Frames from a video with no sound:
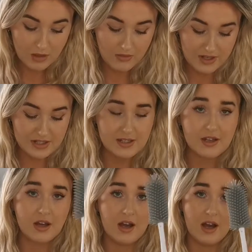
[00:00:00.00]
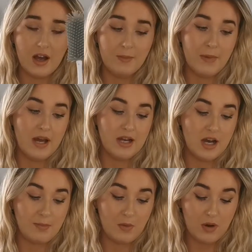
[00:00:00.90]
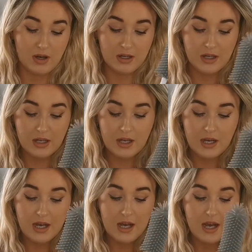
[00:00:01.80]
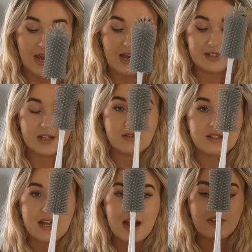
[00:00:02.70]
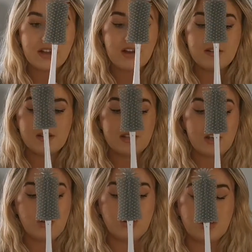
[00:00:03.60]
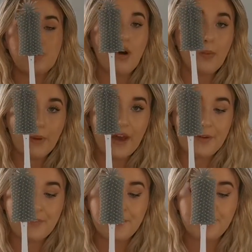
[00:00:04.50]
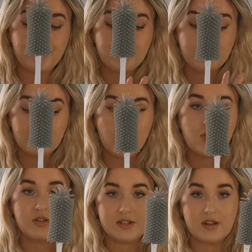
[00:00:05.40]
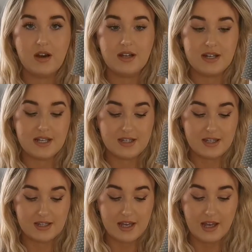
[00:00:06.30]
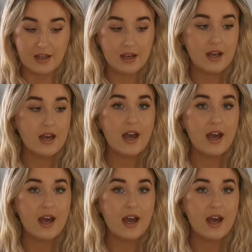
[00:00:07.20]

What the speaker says: This is a Nappy one. It has a little stand that it goes in, so you can just pop it on the side next to the sink,